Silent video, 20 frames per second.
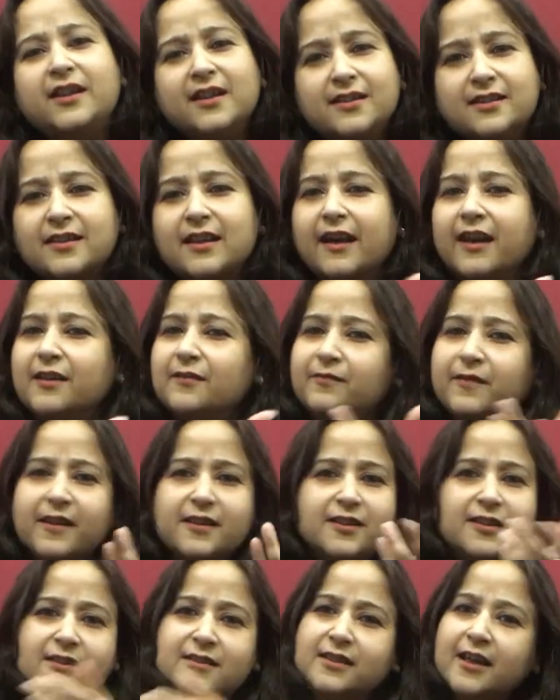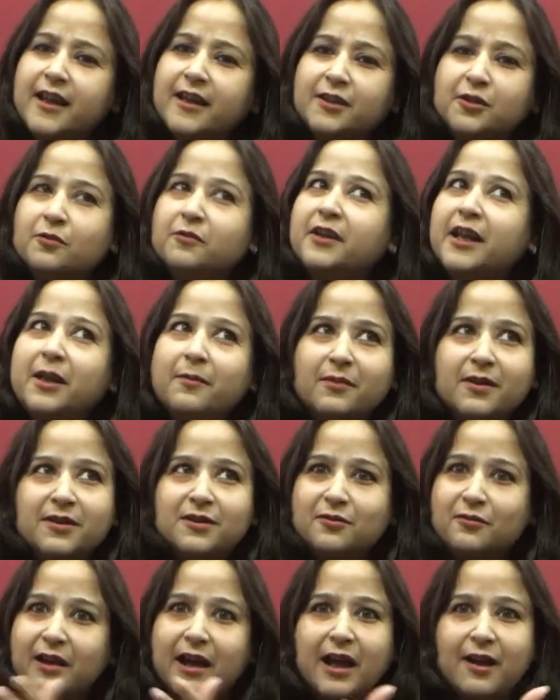weedicide, fungicide, you name
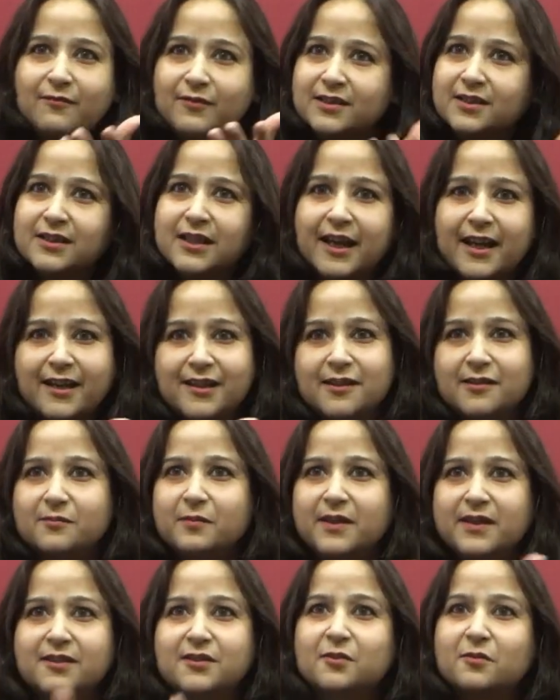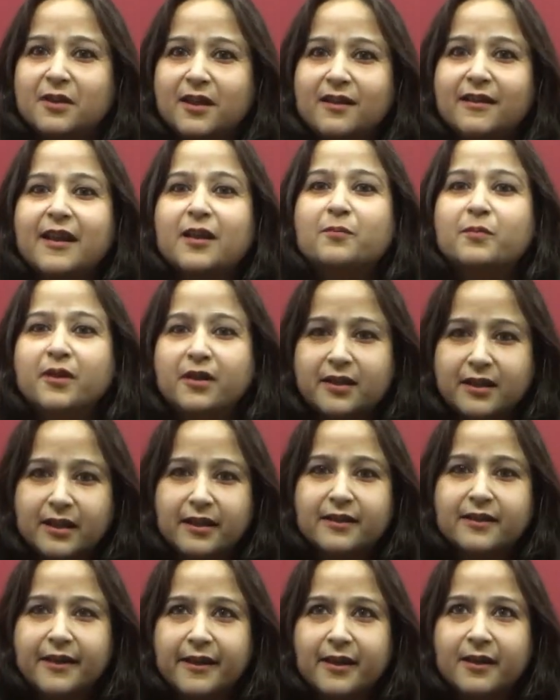it, you have a side, it means to kill that
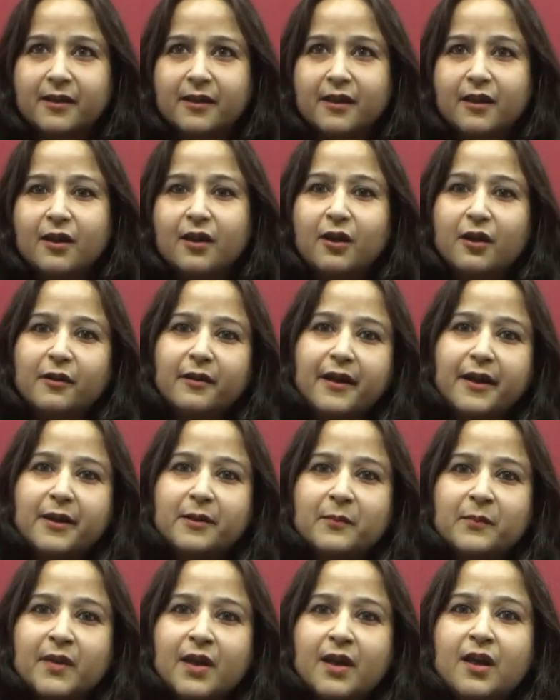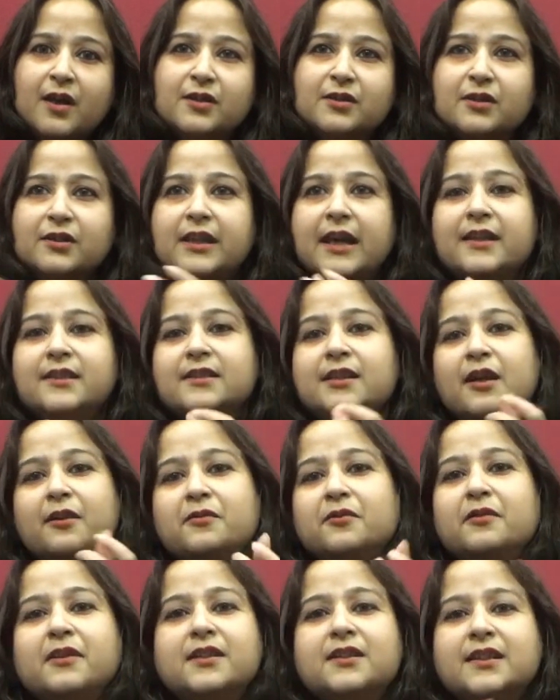particular thing. Alright, so that's
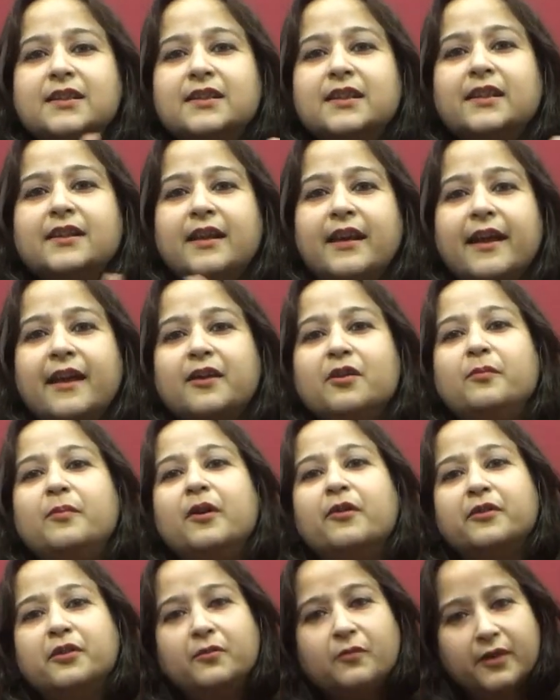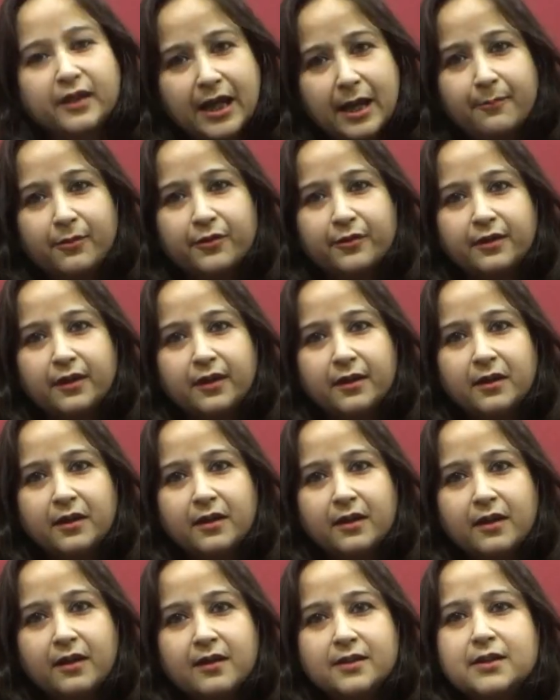how you can just get a hang about your vocabulary.
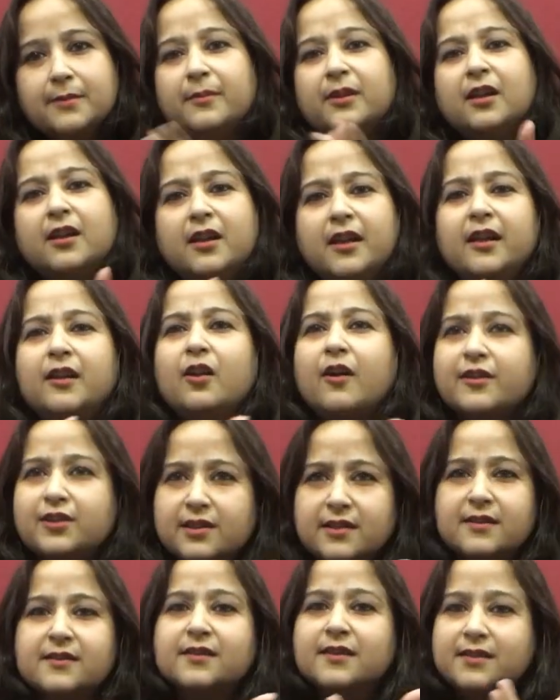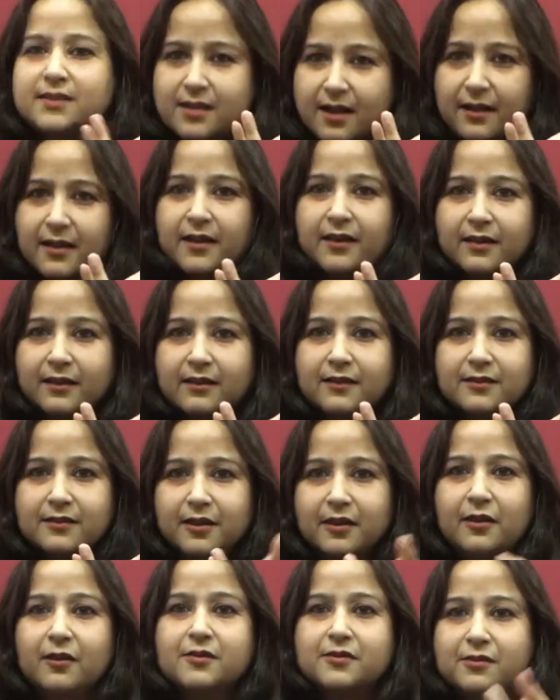Similarly, logy is the study.
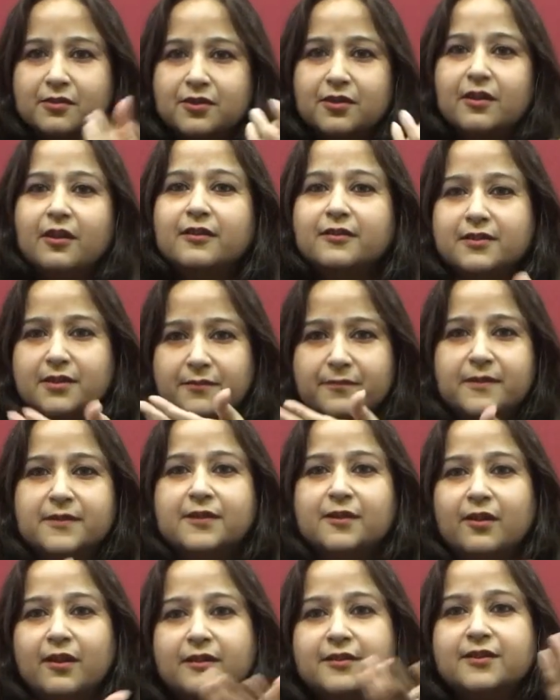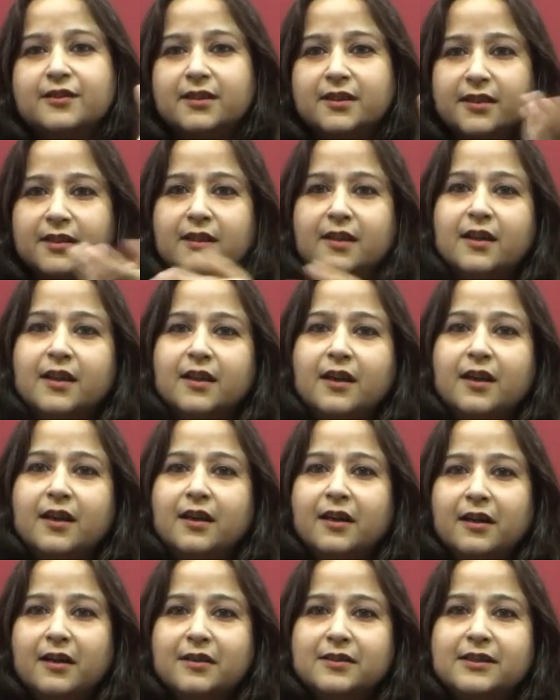So, sociology, physiology,
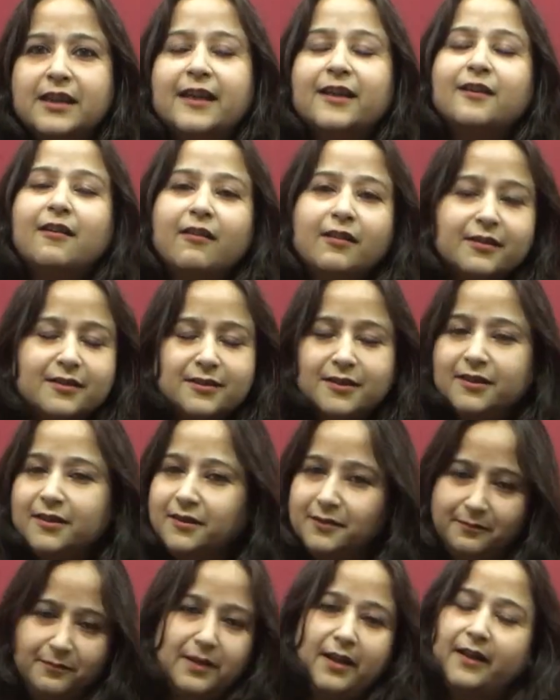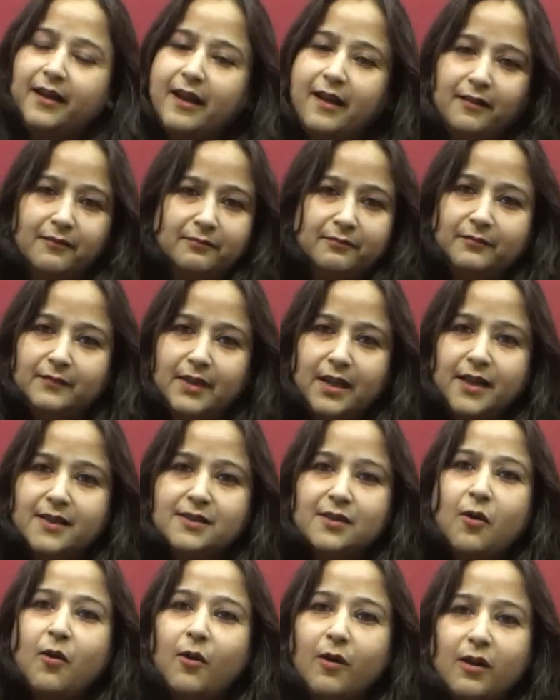psychology, again,
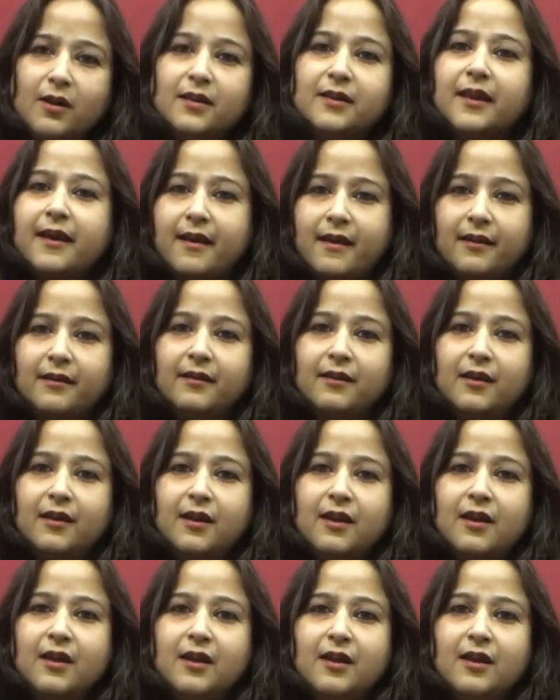it's all there.